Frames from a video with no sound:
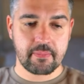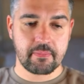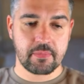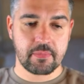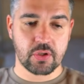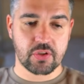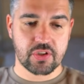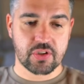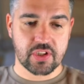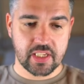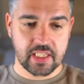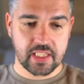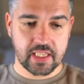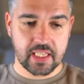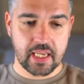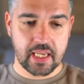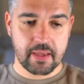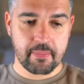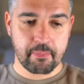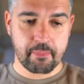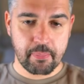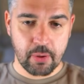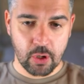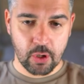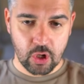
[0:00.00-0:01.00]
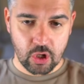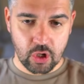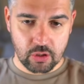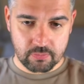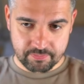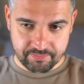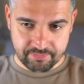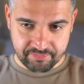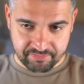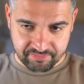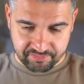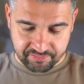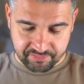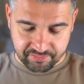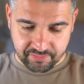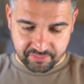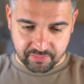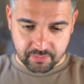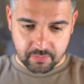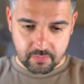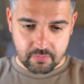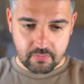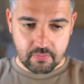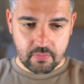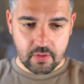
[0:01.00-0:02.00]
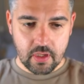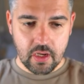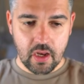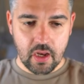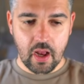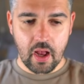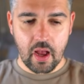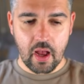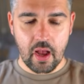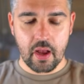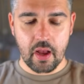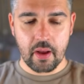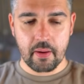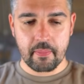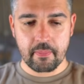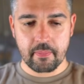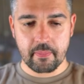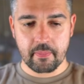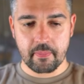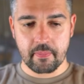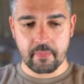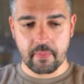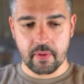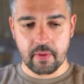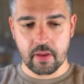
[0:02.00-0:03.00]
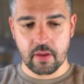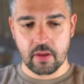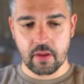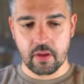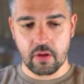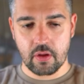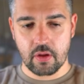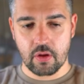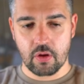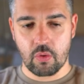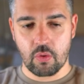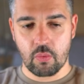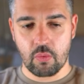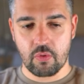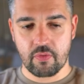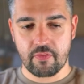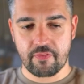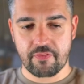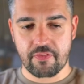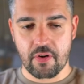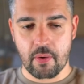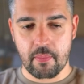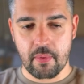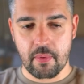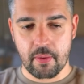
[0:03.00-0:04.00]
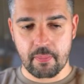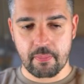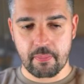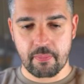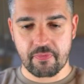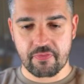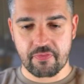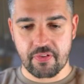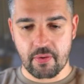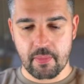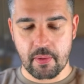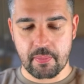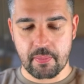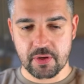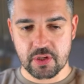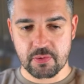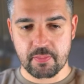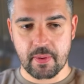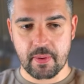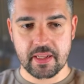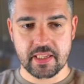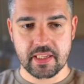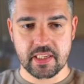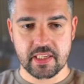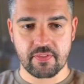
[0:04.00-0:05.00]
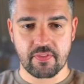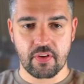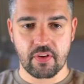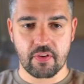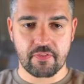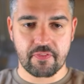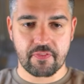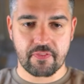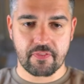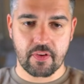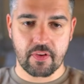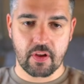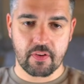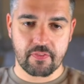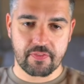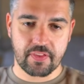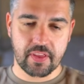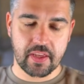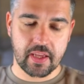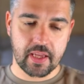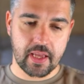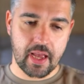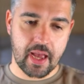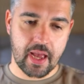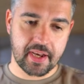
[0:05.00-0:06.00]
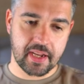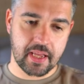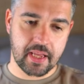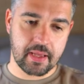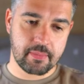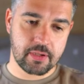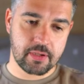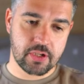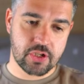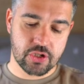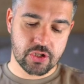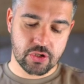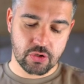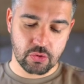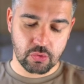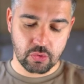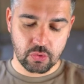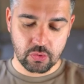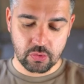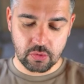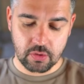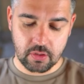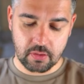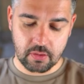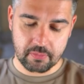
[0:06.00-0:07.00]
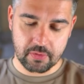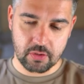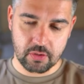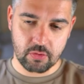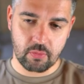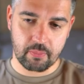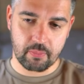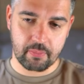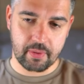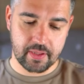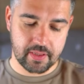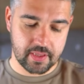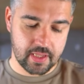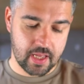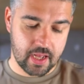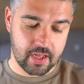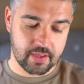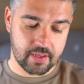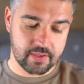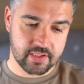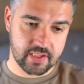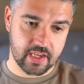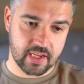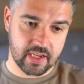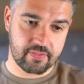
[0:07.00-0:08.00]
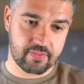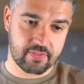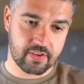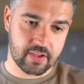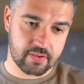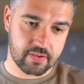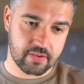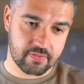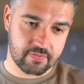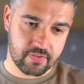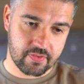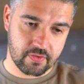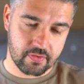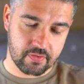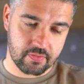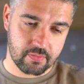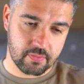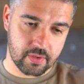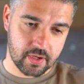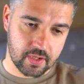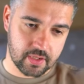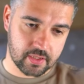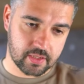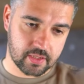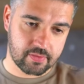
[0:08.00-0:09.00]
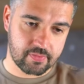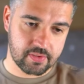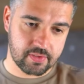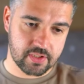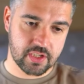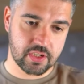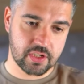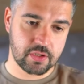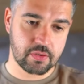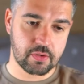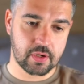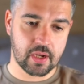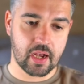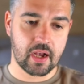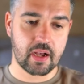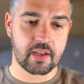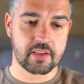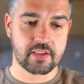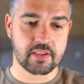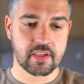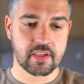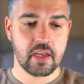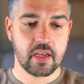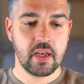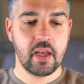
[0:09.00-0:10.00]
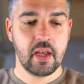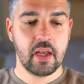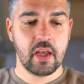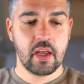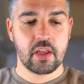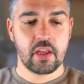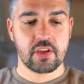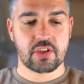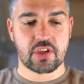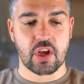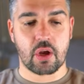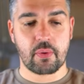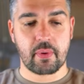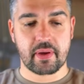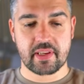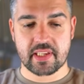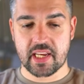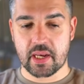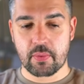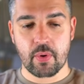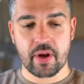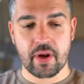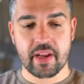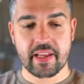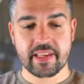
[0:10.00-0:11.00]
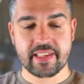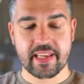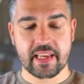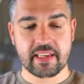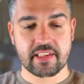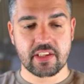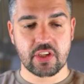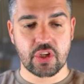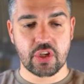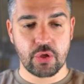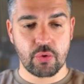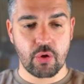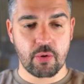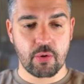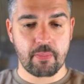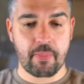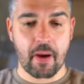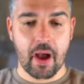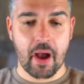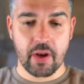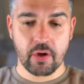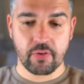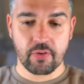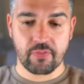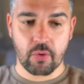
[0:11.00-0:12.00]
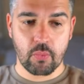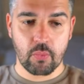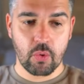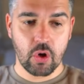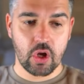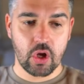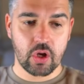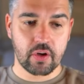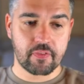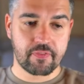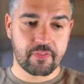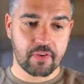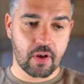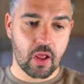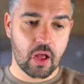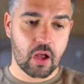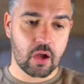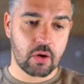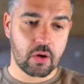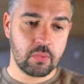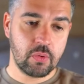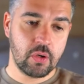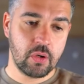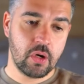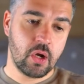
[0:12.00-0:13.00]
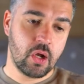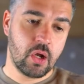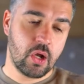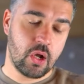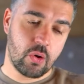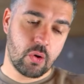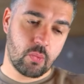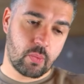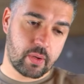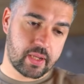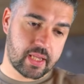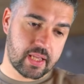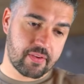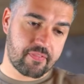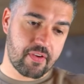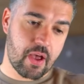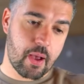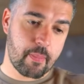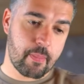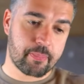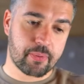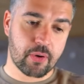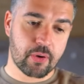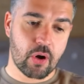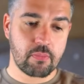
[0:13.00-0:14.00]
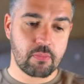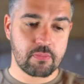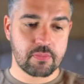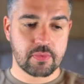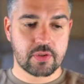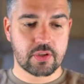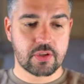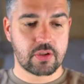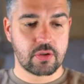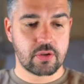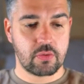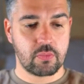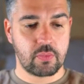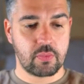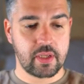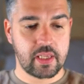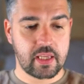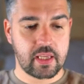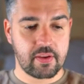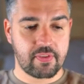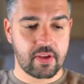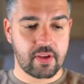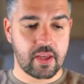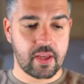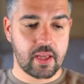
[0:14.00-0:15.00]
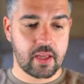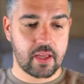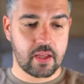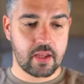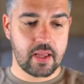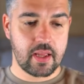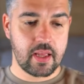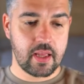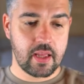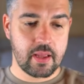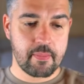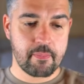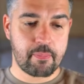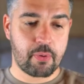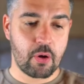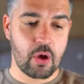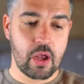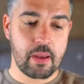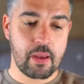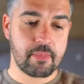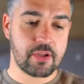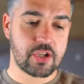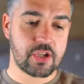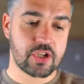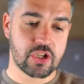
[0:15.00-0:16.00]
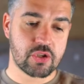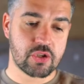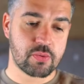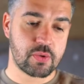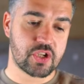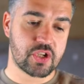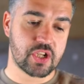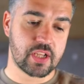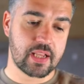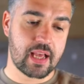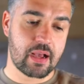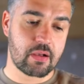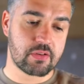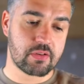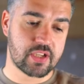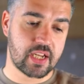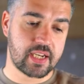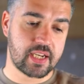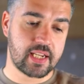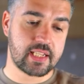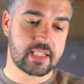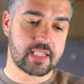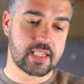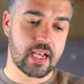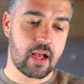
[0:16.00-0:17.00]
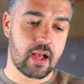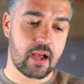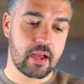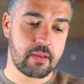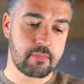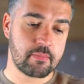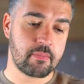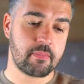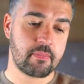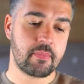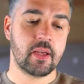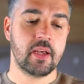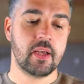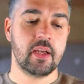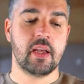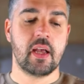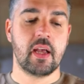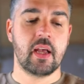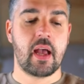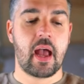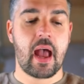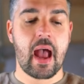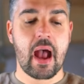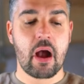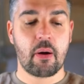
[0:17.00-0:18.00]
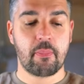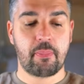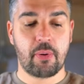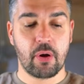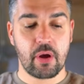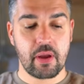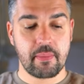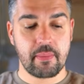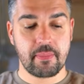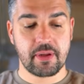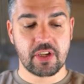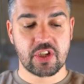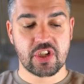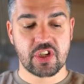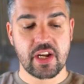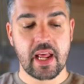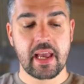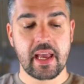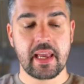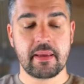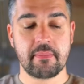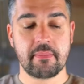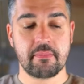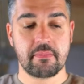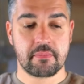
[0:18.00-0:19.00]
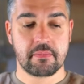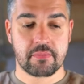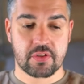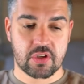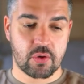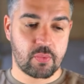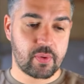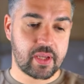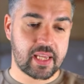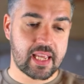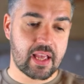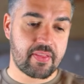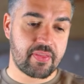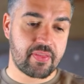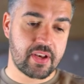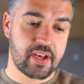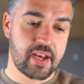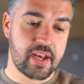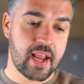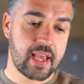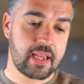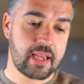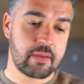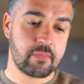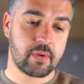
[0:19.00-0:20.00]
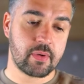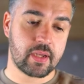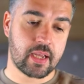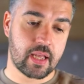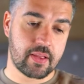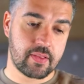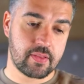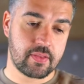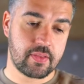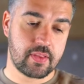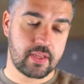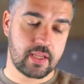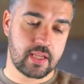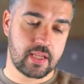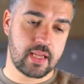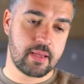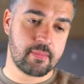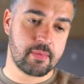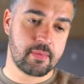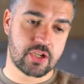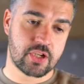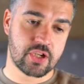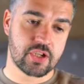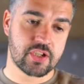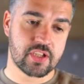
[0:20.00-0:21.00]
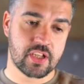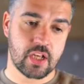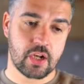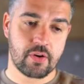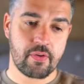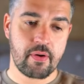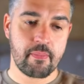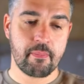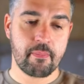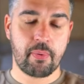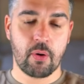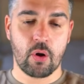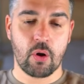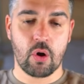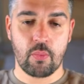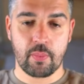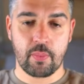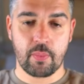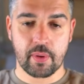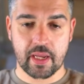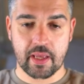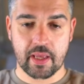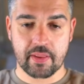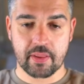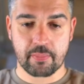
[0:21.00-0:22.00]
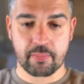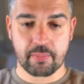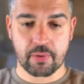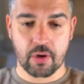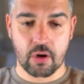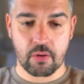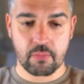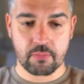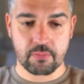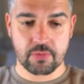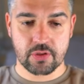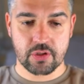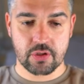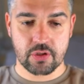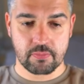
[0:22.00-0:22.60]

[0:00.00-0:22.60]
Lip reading: You'll see the input from a perspective of the edit image tool. I'm going to unpin that and save it for when I give it to you guys. So when it's executed by another workflow, we give it a prompt. We give it input images, which allows any type. Output image name. So we get the name, we get the images that are input, and we get the prompt.